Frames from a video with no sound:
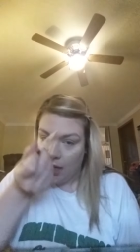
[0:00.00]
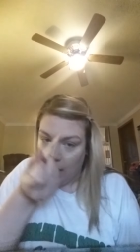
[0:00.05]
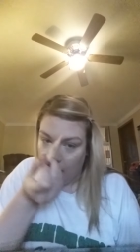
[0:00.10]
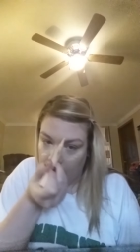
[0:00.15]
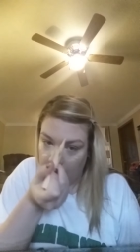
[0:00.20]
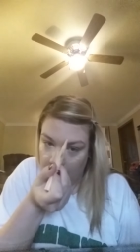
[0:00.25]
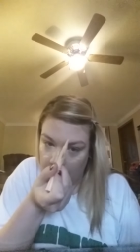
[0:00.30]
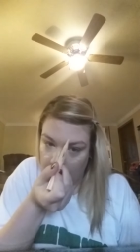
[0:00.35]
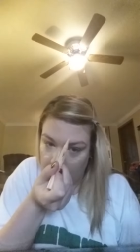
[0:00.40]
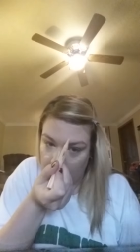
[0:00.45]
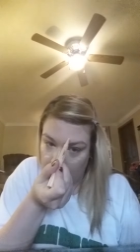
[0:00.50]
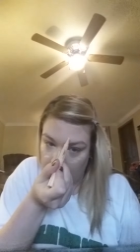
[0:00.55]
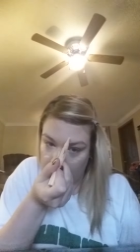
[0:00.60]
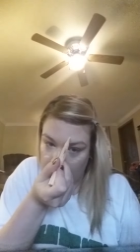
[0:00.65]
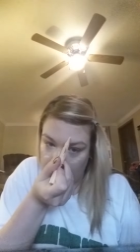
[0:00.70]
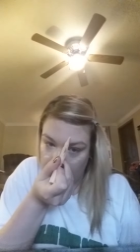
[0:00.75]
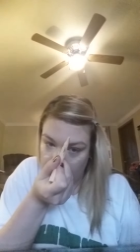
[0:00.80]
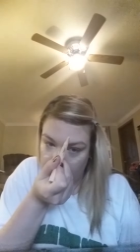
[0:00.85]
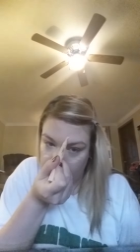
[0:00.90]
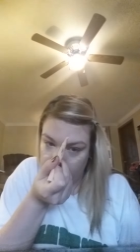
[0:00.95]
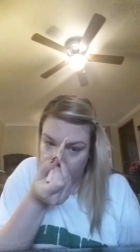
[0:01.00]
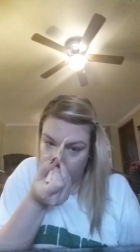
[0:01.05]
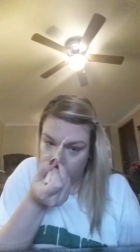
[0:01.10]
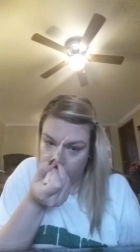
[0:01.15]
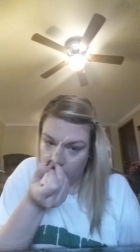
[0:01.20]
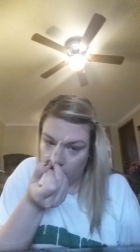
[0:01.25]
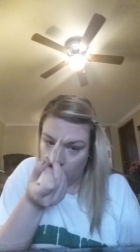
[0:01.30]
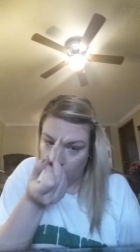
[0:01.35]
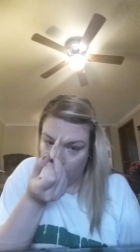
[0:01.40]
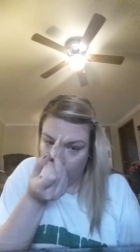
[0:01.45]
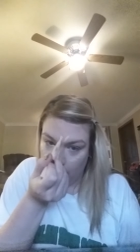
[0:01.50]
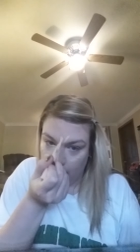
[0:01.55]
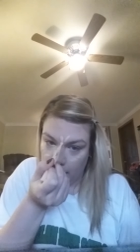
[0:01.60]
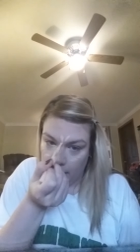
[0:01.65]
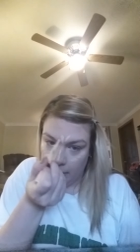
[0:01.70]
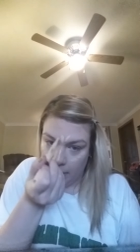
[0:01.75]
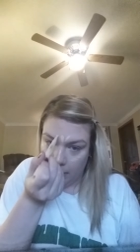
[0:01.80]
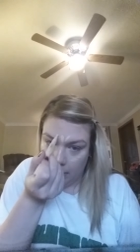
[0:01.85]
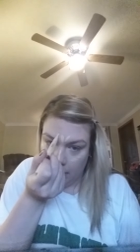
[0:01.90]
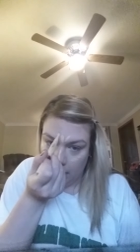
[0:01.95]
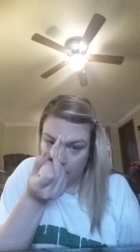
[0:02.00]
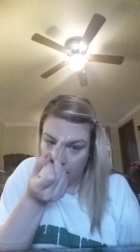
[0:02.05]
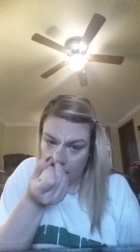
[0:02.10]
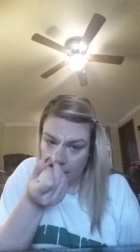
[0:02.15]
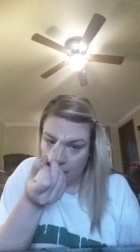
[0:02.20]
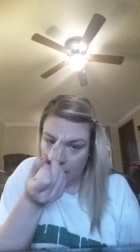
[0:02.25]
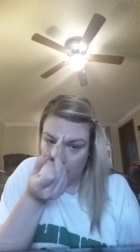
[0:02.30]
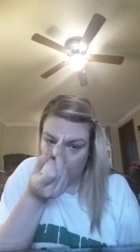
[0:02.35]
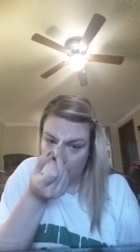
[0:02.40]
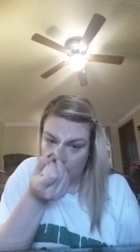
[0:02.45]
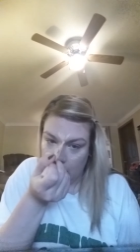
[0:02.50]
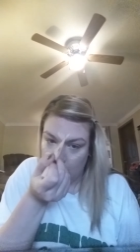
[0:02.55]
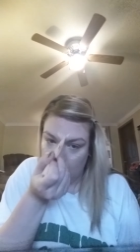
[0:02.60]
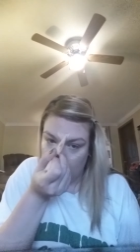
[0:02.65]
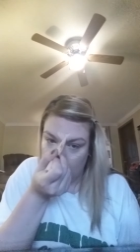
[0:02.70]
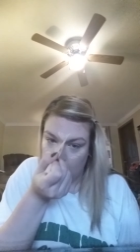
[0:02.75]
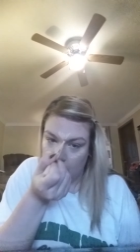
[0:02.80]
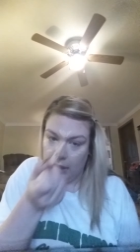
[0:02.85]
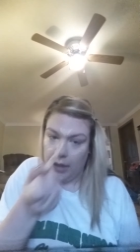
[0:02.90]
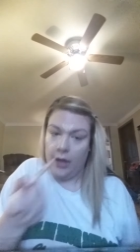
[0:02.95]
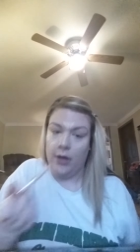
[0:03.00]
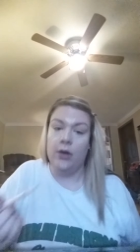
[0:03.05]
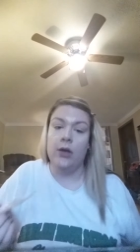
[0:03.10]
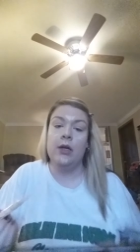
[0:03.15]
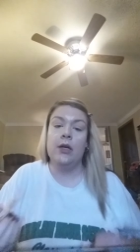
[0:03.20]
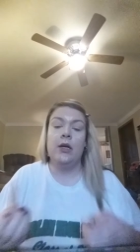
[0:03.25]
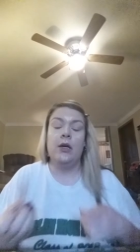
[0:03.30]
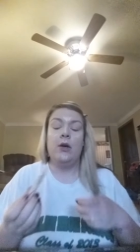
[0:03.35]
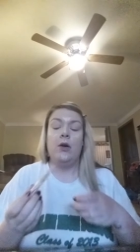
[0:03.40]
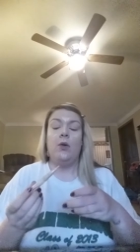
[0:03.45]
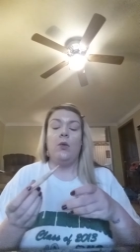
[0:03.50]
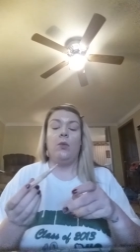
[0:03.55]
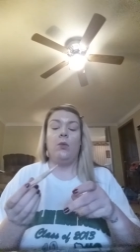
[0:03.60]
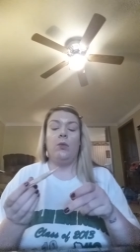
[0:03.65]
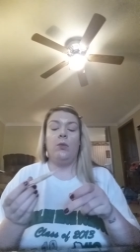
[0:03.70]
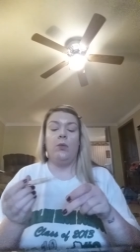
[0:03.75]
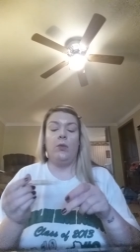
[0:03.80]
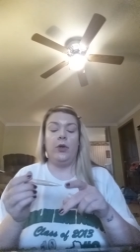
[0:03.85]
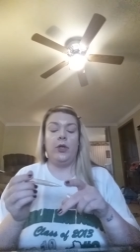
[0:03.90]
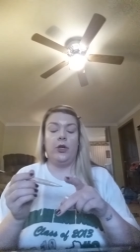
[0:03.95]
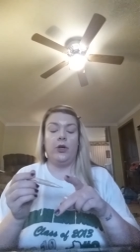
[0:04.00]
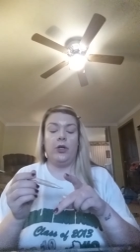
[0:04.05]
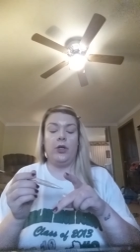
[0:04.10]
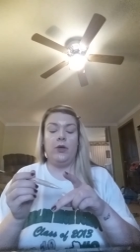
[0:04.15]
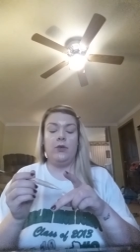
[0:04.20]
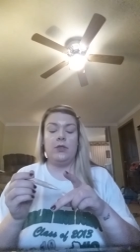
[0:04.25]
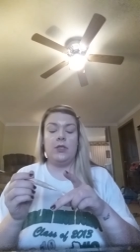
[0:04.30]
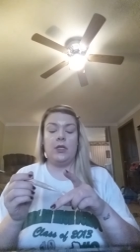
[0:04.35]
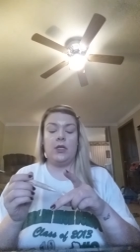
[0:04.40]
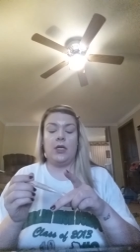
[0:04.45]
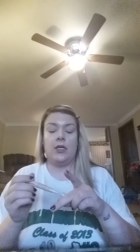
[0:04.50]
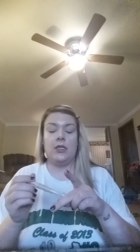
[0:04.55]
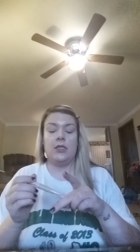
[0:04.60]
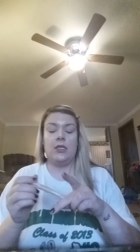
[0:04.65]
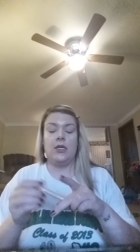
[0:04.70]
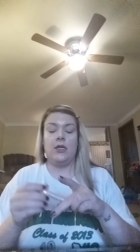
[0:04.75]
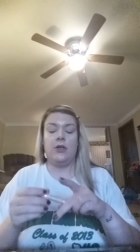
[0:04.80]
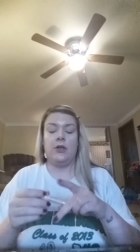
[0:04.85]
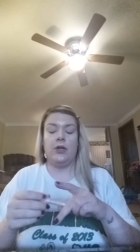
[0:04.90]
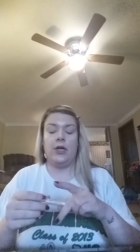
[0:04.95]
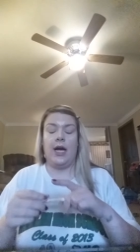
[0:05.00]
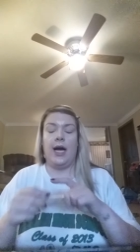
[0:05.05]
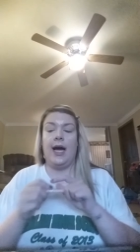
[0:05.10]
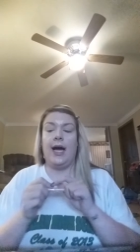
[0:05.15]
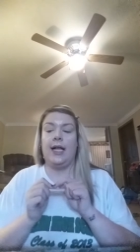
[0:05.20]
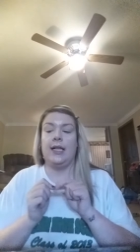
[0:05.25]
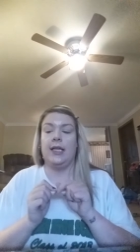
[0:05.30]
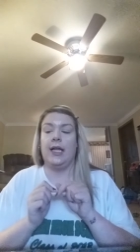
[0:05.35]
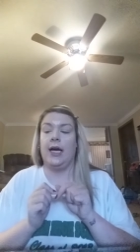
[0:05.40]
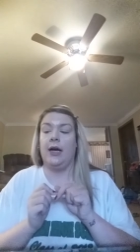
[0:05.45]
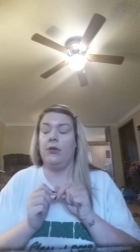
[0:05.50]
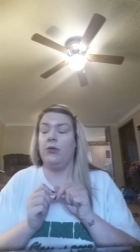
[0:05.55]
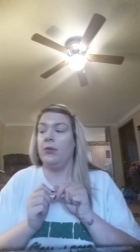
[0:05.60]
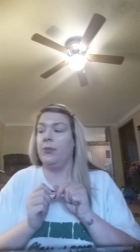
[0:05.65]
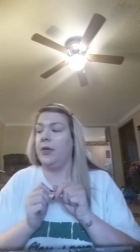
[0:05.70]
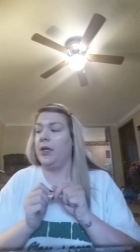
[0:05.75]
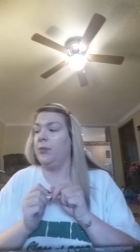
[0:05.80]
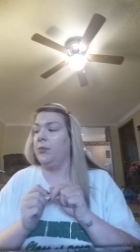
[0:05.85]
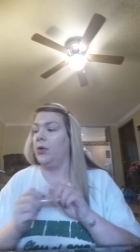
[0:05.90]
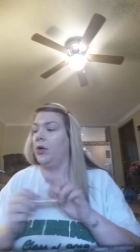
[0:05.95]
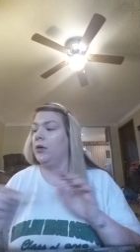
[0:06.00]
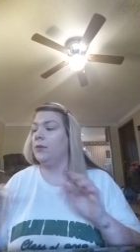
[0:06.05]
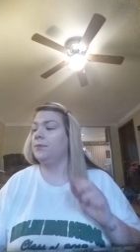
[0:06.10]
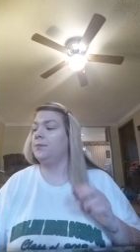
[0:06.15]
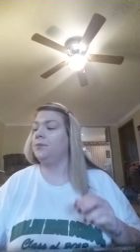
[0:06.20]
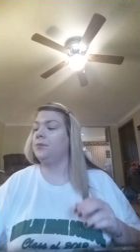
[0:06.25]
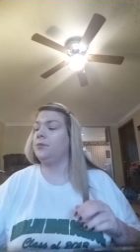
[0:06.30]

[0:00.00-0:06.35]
and forehead. Now, when you're using concealer to highlight, remember,